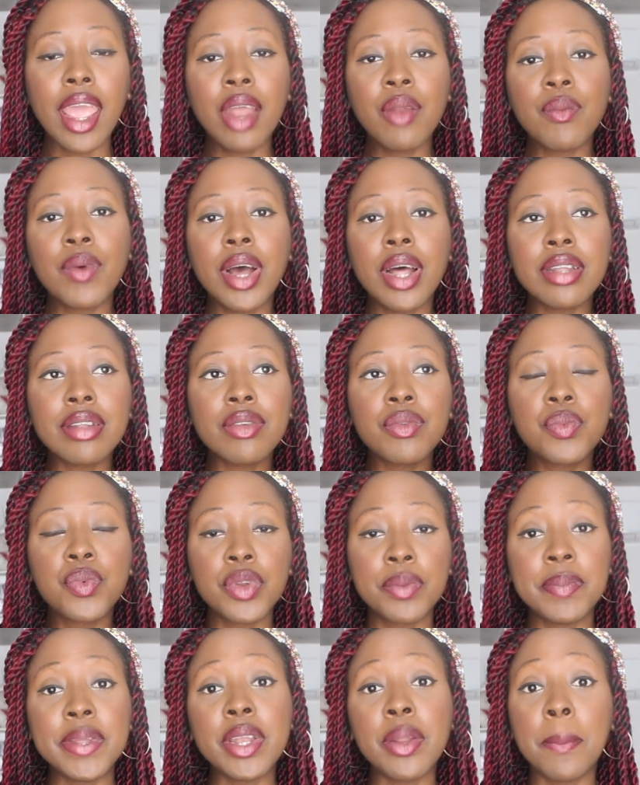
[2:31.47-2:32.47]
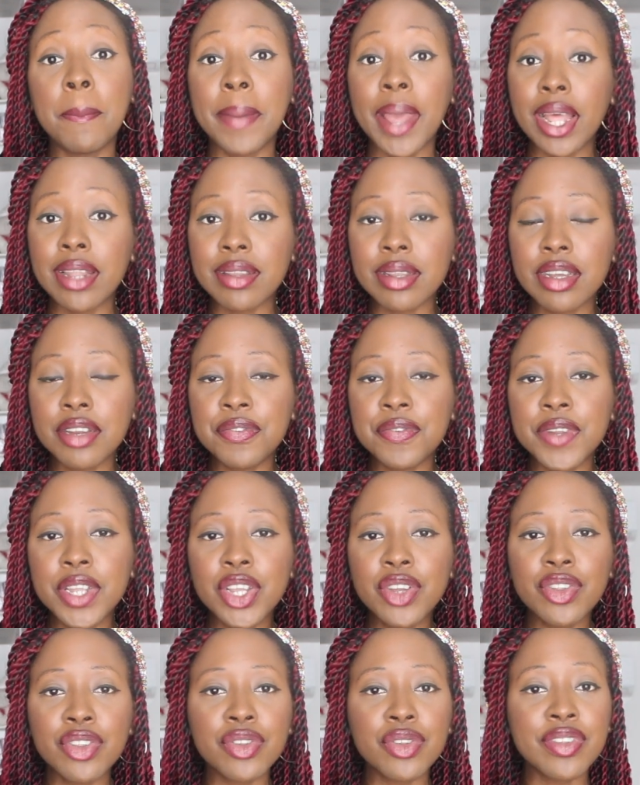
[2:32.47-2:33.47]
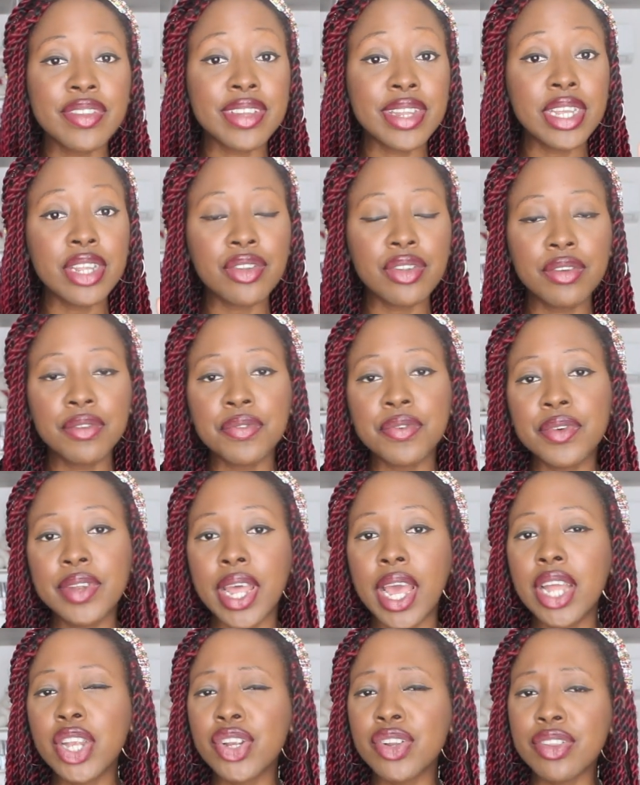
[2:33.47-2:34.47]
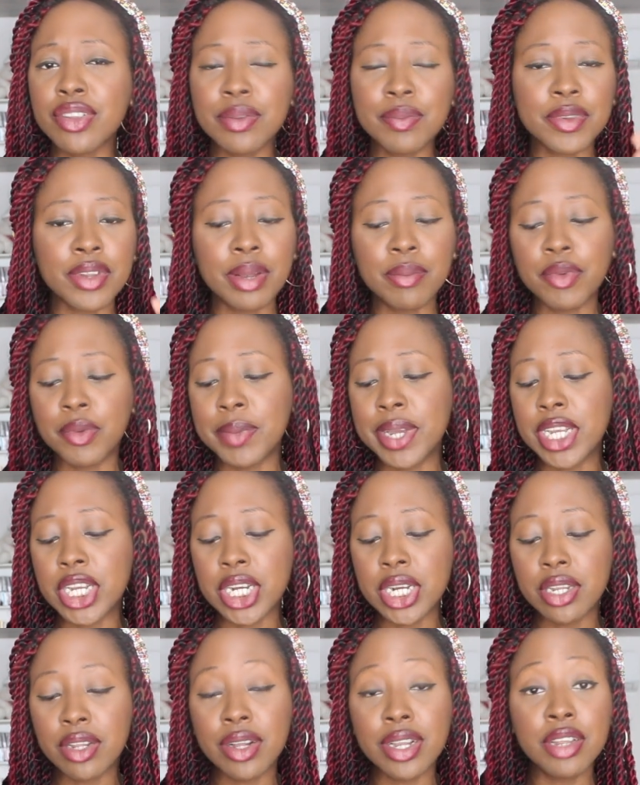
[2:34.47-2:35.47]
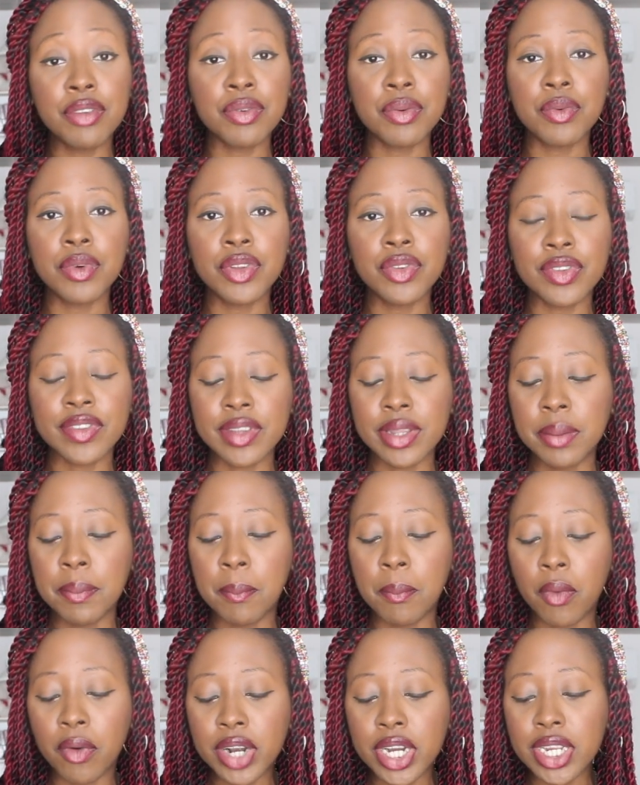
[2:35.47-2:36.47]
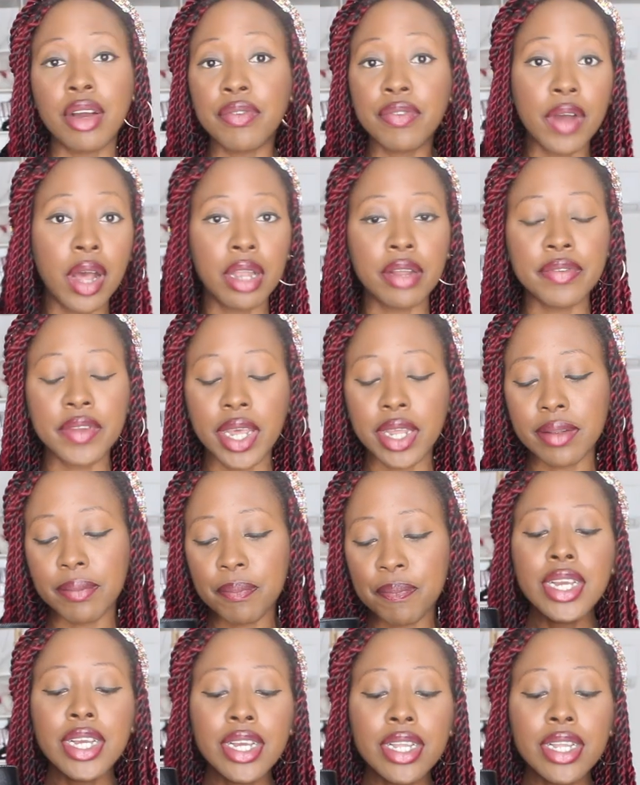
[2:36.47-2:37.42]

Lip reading: and what would be the best cut for you, so stay tuned for that. Just subscribe to my channel if you want to see more of all of that.